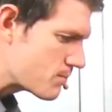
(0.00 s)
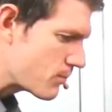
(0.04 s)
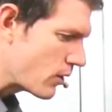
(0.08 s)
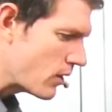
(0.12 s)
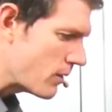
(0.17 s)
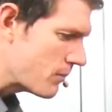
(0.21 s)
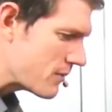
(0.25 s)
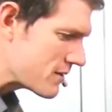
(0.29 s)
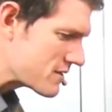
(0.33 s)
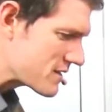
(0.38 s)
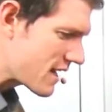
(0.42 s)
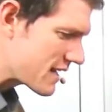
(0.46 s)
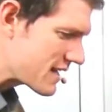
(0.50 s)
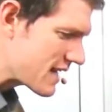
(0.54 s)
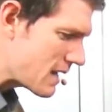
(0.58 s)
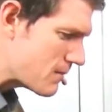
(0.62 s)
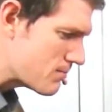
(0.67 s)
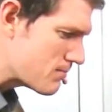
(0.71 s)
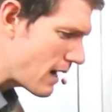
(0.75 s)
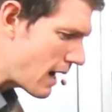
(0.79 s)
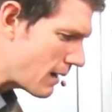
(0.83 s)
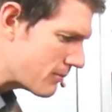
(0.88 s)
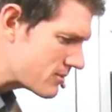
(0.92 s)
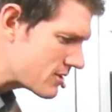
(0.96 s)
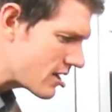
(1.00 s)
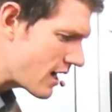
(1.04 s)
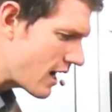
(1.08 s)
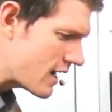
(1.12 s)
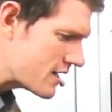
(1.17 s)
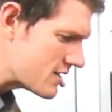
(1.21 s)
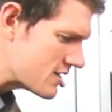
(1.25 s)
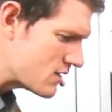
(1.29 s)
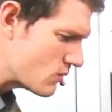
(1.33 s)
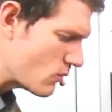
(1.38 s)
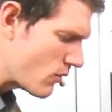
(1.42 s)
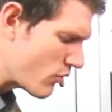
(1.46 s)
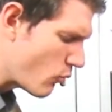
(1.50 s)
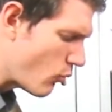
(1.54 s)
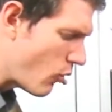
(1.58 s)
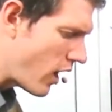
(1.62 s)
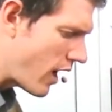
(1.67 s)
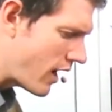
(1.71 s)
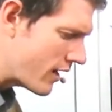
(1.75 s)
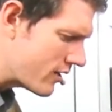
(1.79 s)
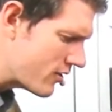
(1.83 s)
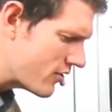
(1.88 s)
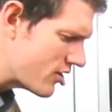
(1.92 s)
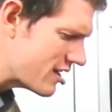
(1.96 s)
this purpose I came baptizing with
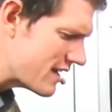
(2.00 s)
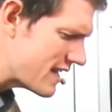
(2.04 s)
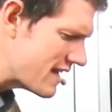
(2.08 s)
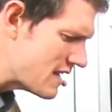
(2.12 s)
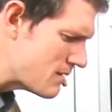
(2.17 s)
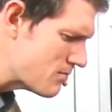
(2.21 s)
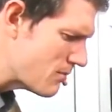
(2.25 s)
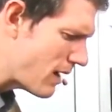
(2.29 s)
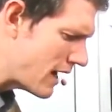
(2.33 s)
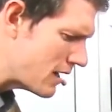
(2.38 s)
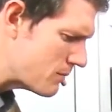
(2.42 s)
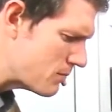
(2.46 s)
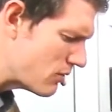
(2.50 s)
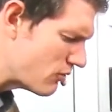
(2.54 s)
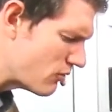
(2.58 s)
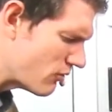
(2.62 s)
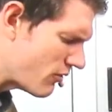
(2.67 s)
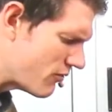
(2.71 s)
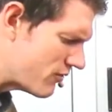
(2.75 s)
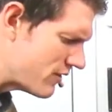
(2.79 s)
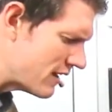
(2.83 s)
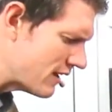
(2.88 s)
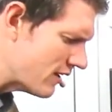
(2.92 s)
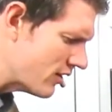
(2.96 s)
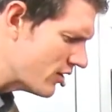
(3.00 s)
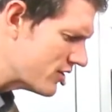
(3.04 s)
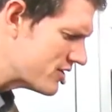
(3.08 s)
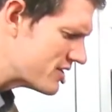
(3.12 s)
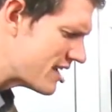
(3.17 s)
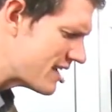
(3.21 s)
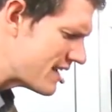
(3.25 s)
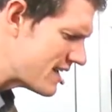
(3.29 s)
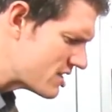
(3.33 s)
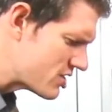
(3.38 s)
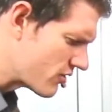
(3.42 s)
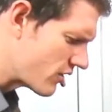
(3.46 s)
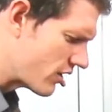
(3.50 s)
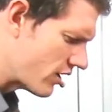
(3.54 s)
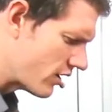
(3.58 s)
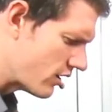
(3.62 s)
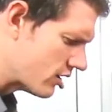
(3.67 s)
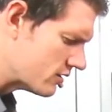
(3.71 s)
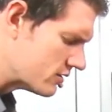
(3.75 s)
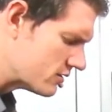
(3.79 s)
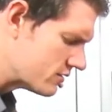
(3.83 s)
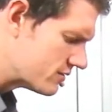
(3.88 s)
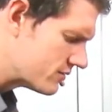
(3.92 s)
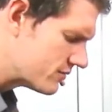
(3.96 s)
water that he might be revealed to
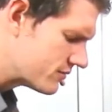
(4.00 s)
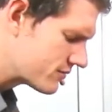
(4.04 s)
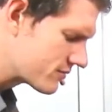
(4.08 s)
Israel.